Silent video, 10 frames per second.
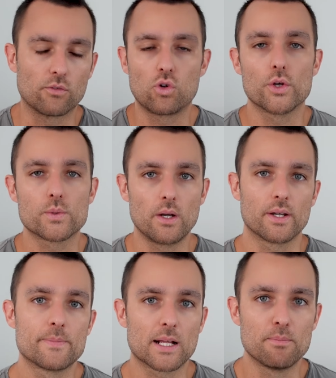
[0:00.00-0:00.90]
Of course, we
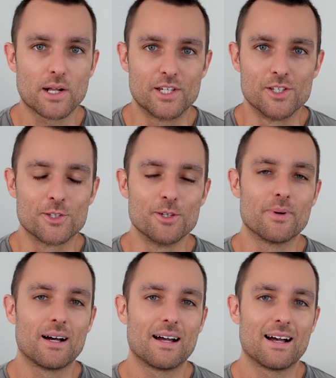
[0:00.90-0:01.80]
don't expect much in
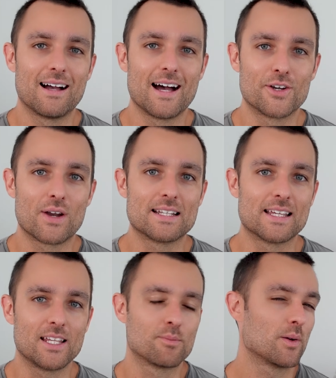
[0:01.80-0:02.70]
super under
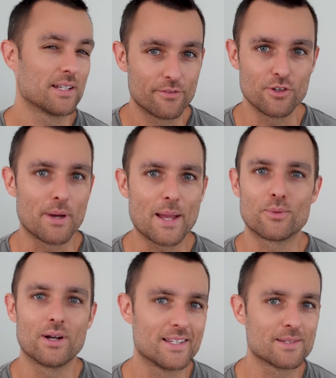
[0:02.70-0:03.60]
18. You've probably done a few
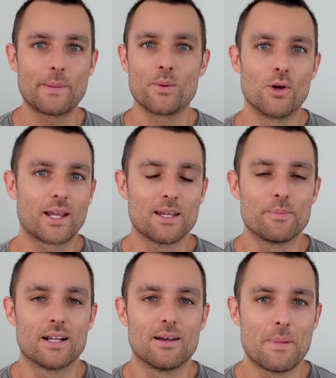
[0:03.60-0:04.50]
paper runs, maybe working a
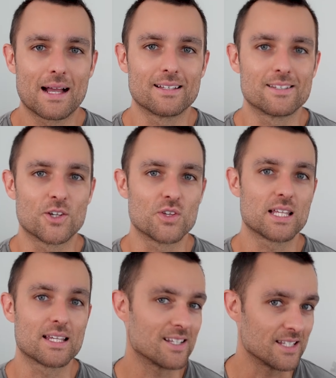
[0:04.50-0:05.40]
bit at Macca's, so there's
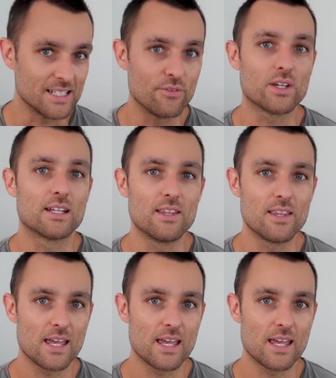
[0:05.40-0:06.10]
nothing significant